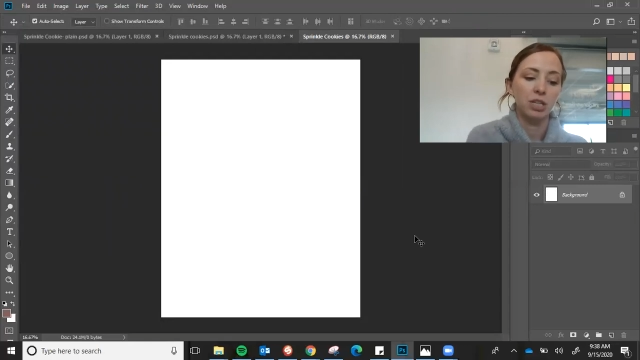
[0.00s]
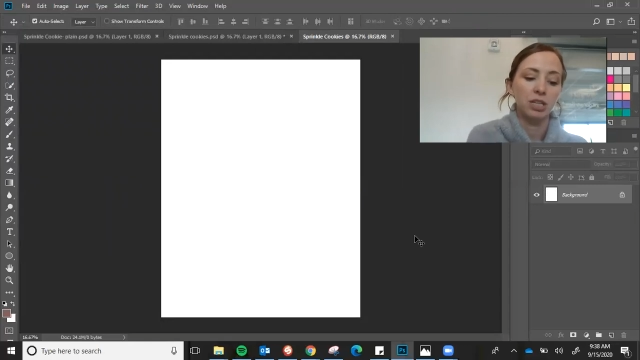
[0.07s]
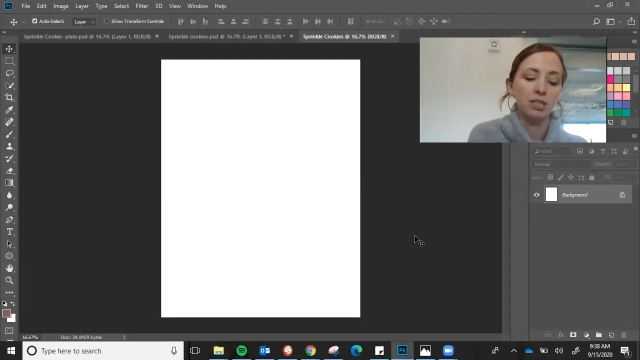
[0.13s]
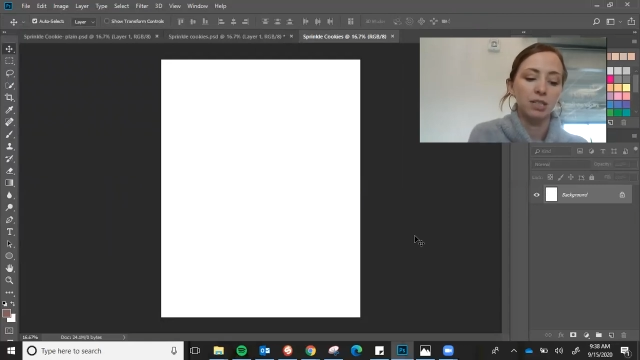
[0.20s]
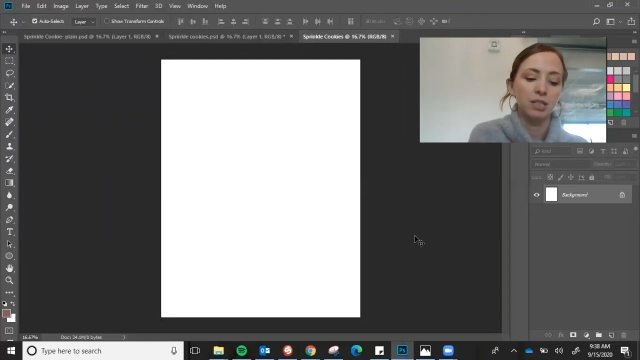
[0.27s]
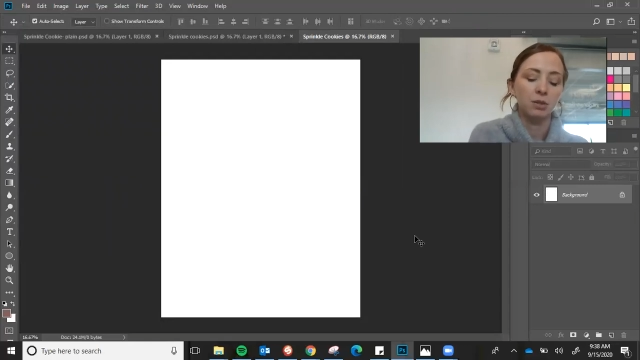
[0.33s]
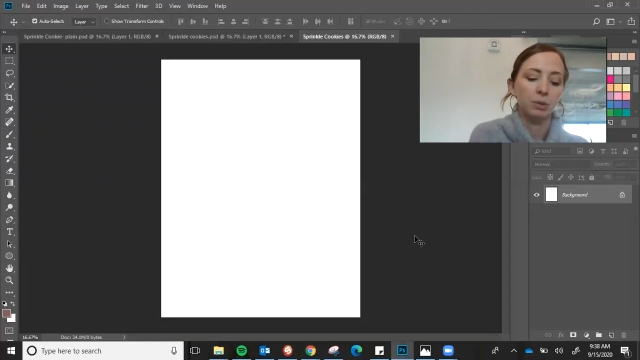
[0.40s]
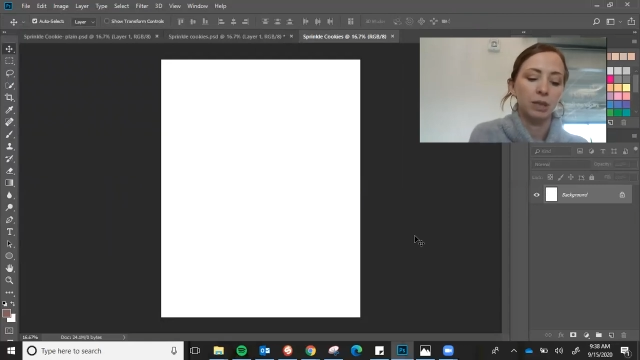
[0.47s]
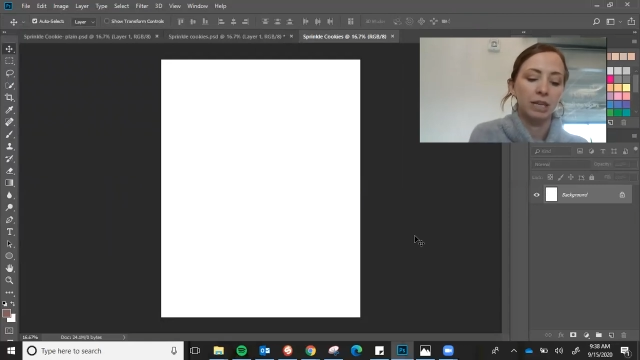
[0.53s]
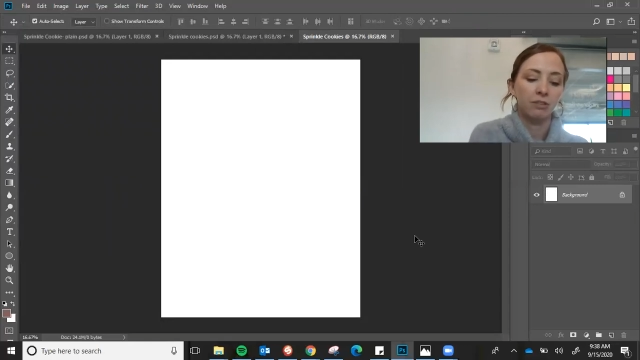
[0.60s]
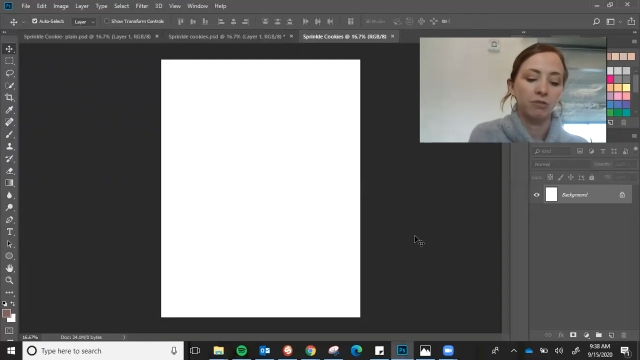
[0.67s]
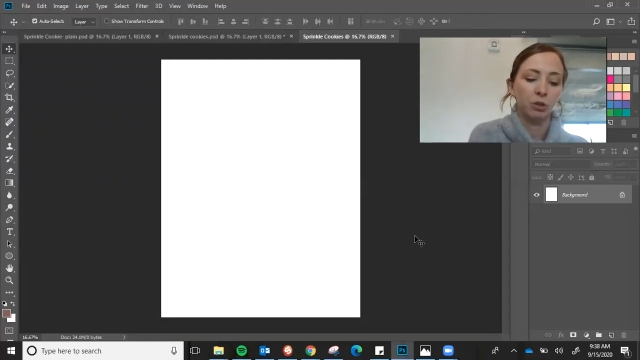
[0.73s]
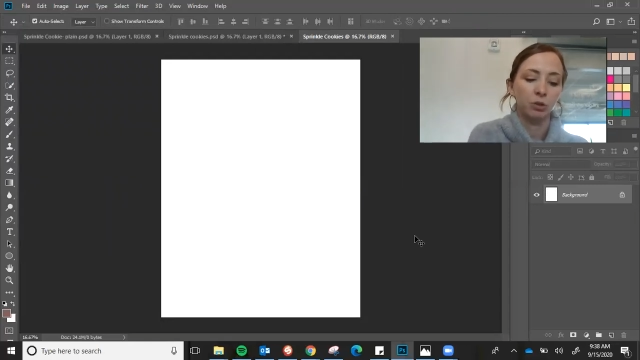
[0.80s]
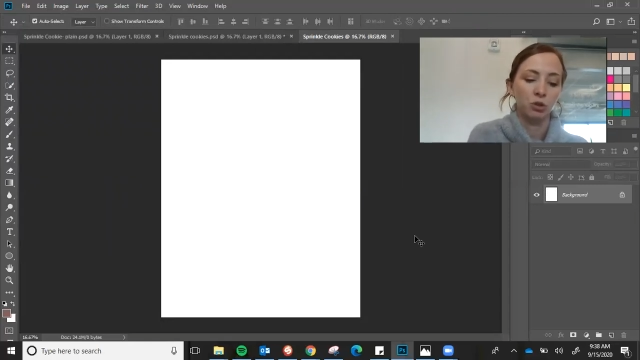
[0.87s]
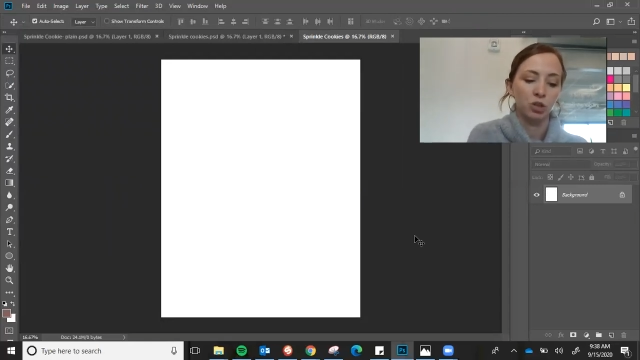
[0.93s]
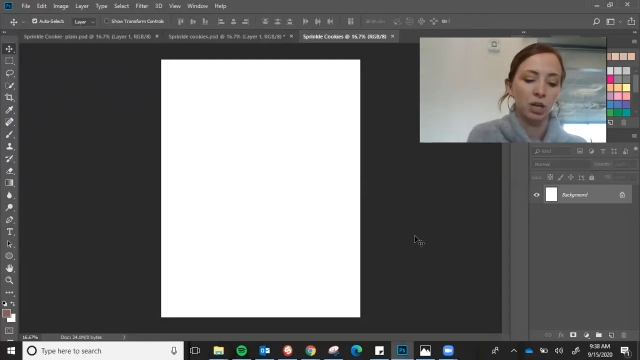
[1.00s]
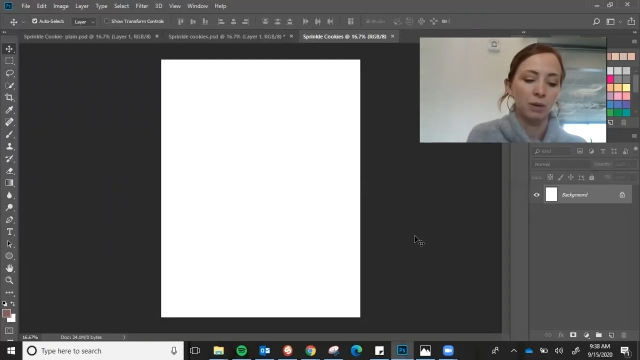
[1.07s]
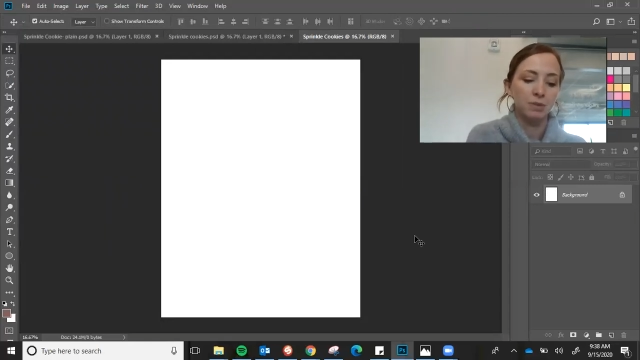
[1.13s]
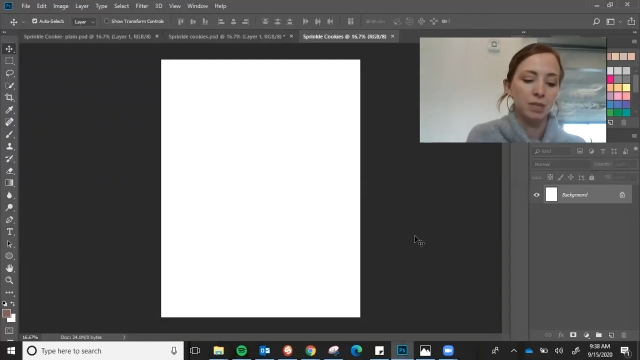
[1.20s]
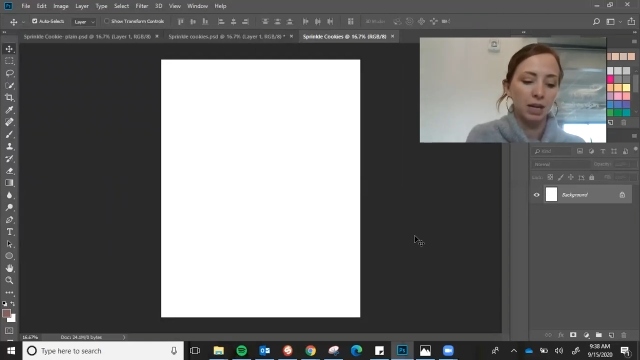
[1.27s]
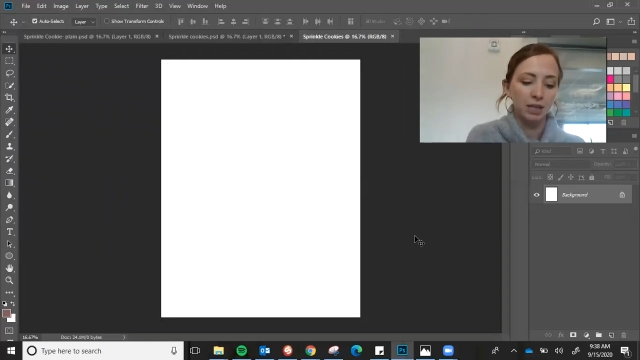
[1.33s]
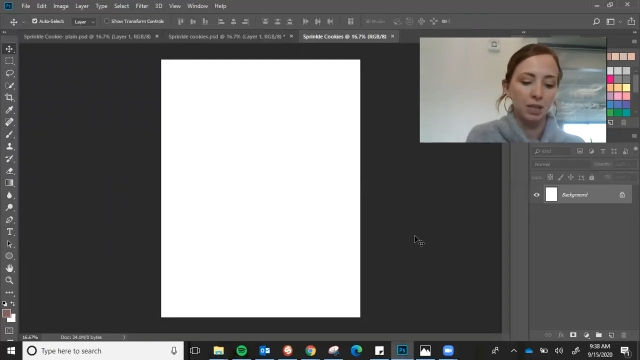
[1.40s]
into the blank
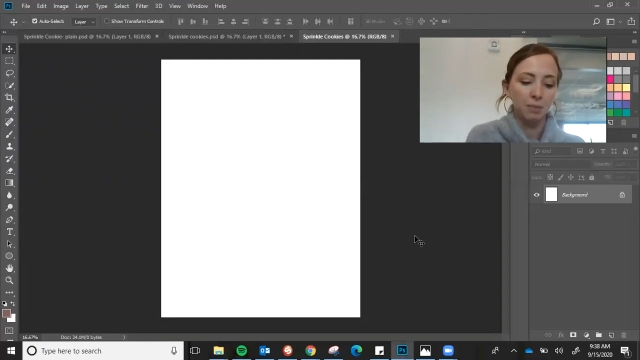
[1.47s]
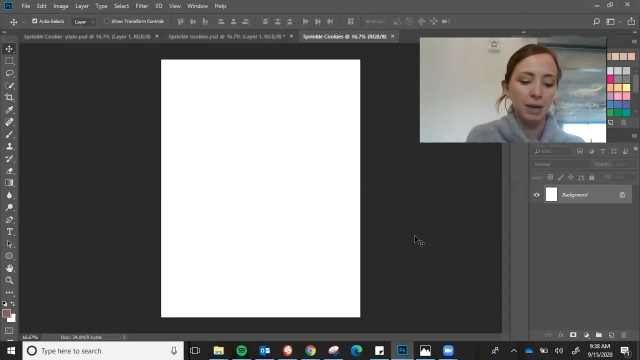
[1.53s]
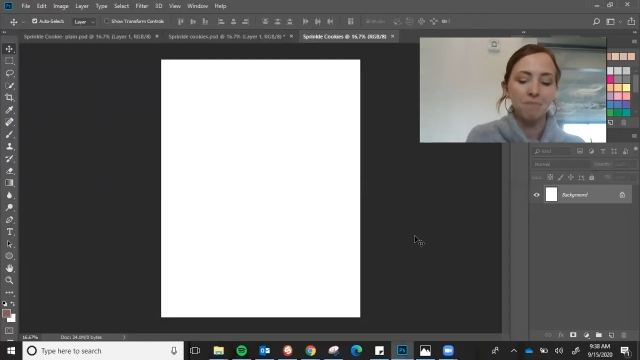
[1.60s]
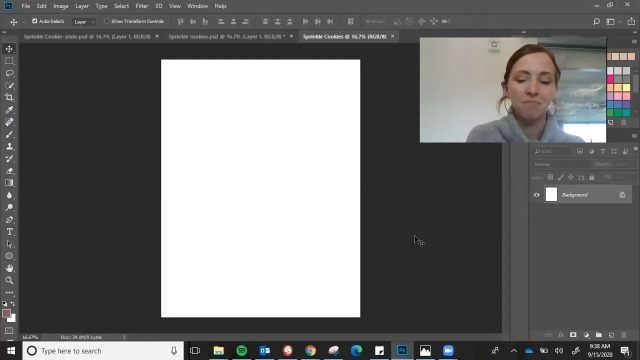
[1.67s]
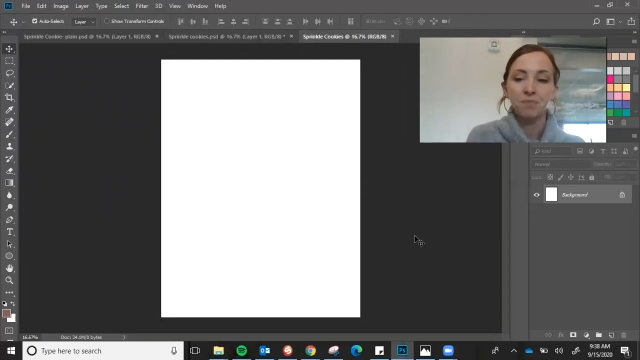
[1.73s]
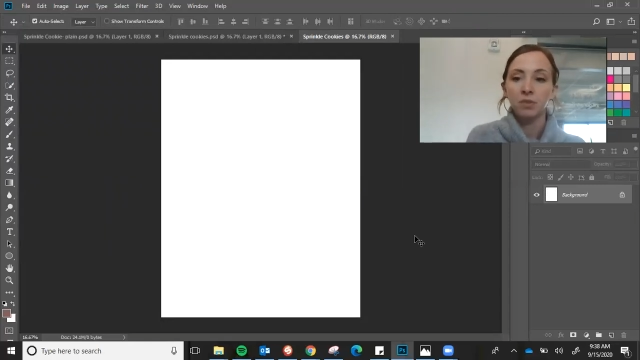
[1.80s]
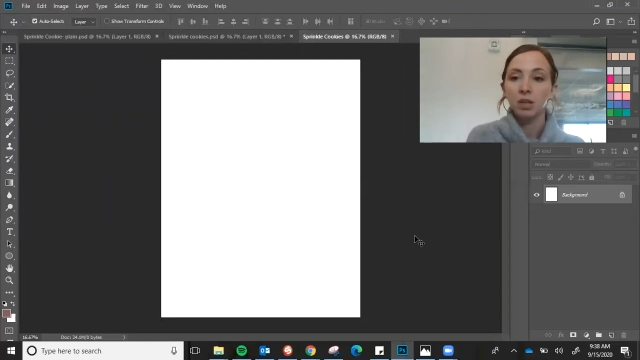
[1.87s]
Photoshop document.